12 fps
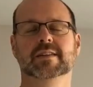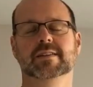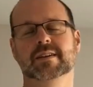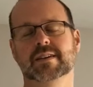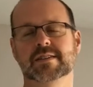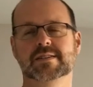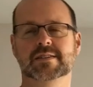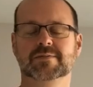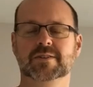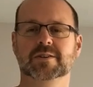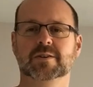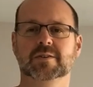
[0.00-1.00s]
the thing is, if
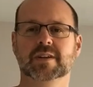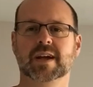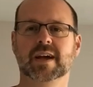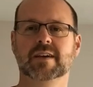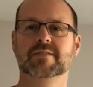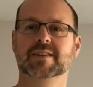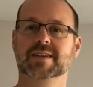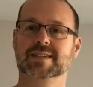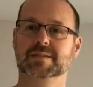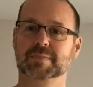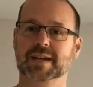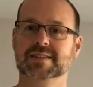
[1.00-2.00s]
you don't have an
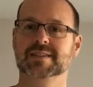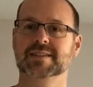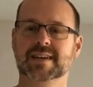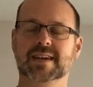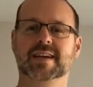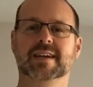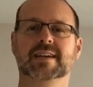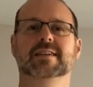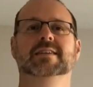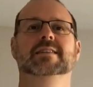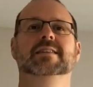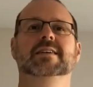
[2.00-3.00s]
expansion tank,
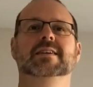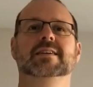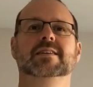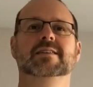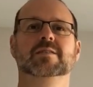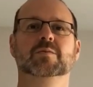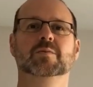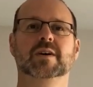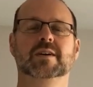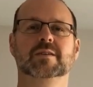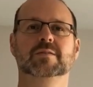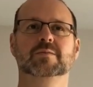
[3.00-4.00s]
then the
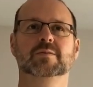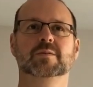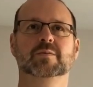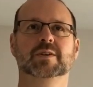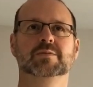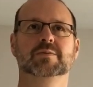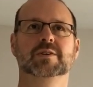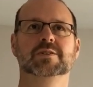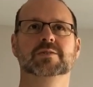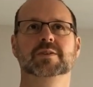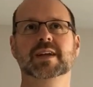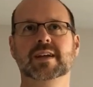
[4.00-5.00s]
water, once
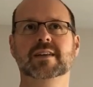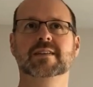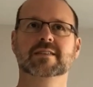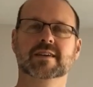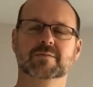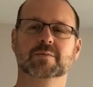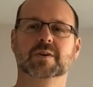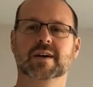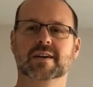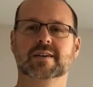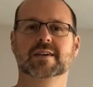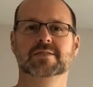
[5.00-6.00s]
you heat the
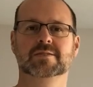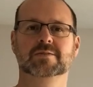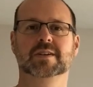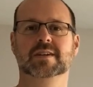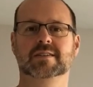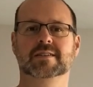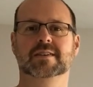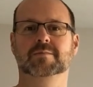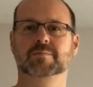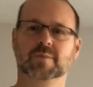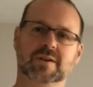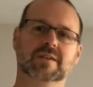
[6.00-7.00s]
water, as you heat up,
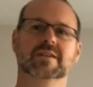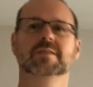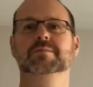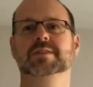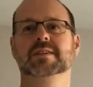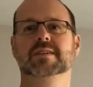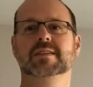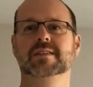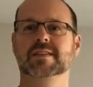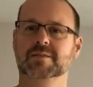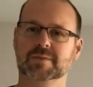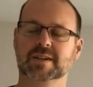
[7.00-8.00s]
water comes in and
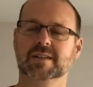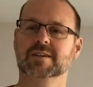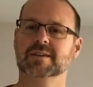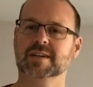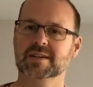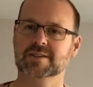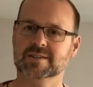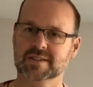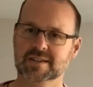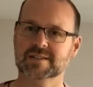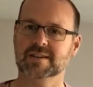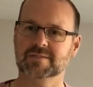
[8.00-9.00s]
then the regulator kind of
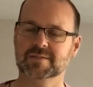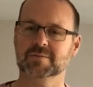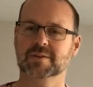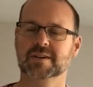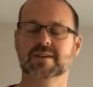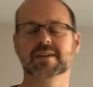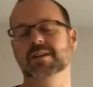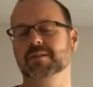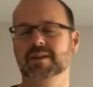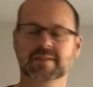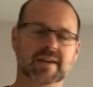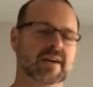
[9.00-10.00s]
shuts off the water.
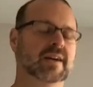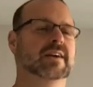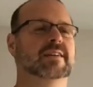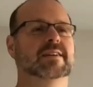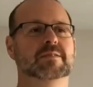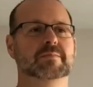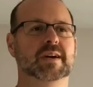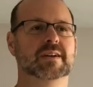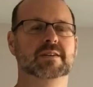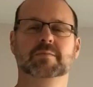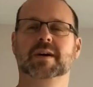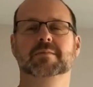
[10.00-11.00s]
Anyway, doesn't matter.
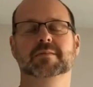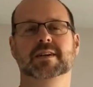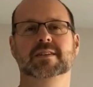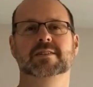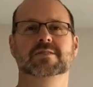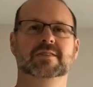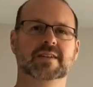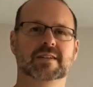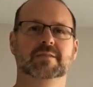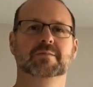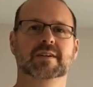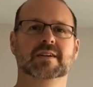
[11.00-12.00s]
The bottom line is you need
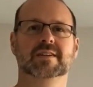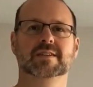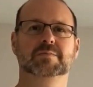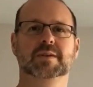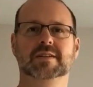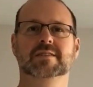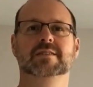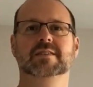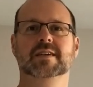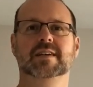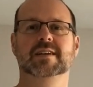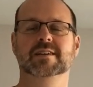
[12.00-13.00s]
an expansion
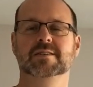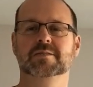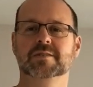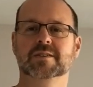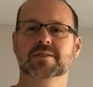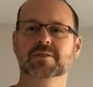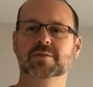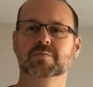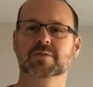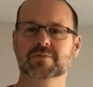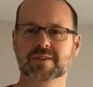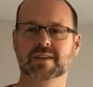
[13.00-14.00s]
tank in order to
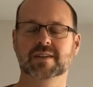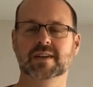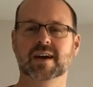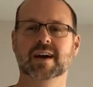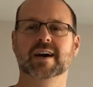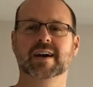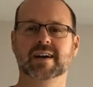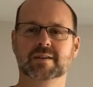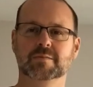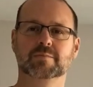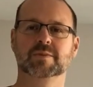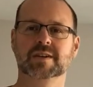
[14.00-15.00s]
prevent high
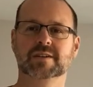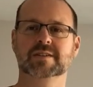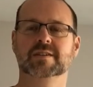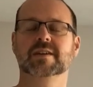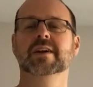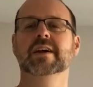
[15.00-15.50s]
pressure.